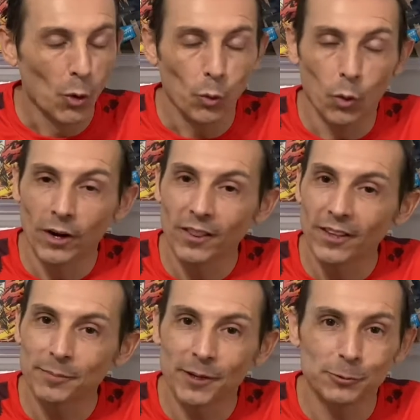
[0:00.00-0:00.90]
One of
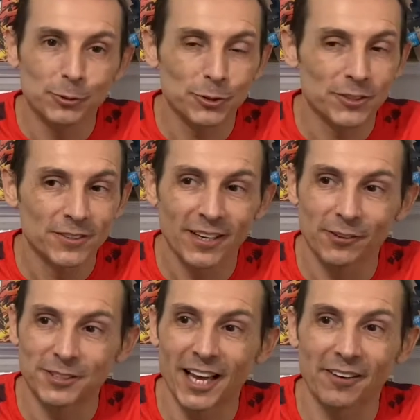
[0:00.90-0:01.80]
them, I was
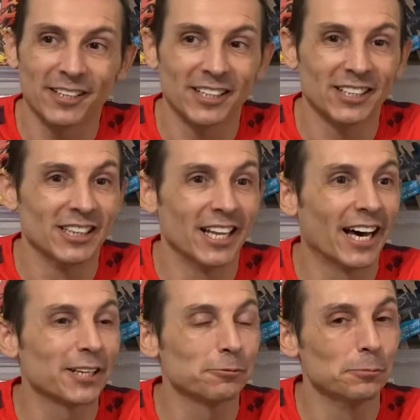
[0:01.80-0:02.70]
having a
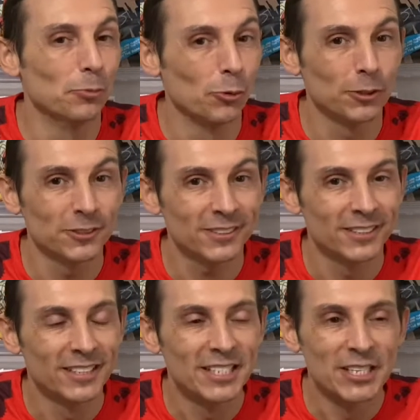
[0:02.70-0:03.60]
lot of remorse,
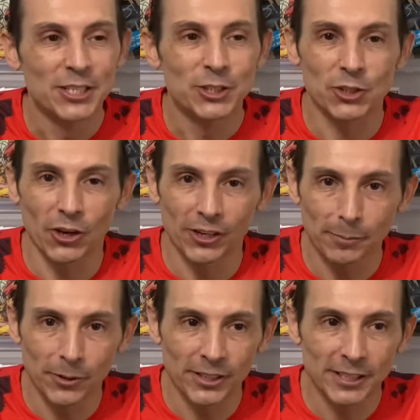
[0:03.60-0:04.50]
saw it
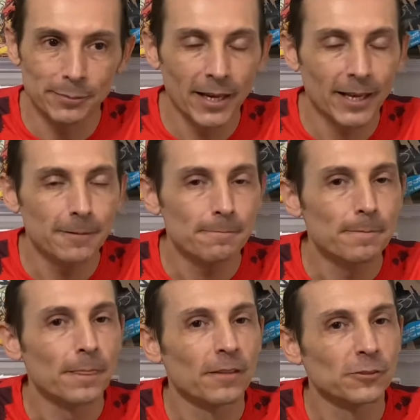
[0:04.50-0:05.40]
up on eBay,
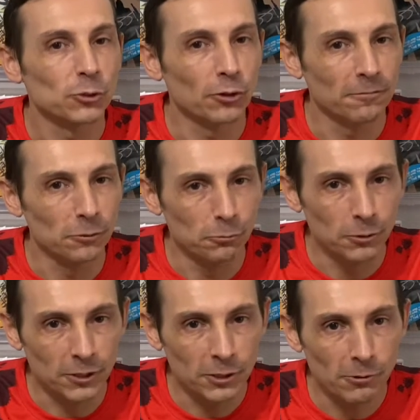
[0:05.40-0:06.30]
saw it for a
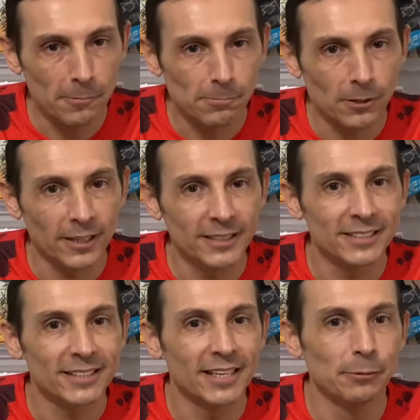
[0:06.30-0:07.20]
really great
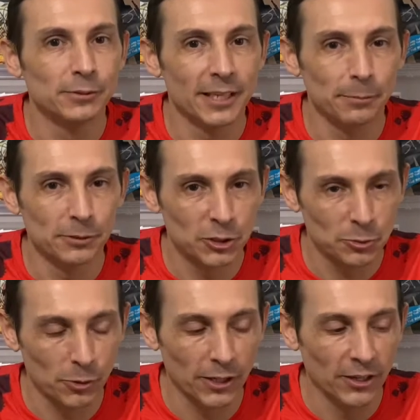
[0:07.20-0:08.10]
price, and was able to
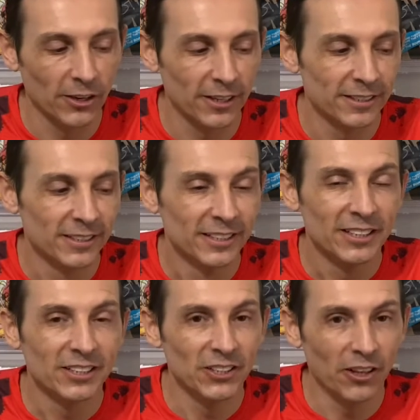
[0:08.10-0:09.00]
spring on it.
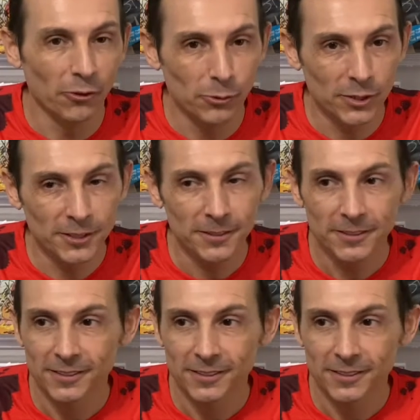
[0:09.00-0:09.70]
The other one,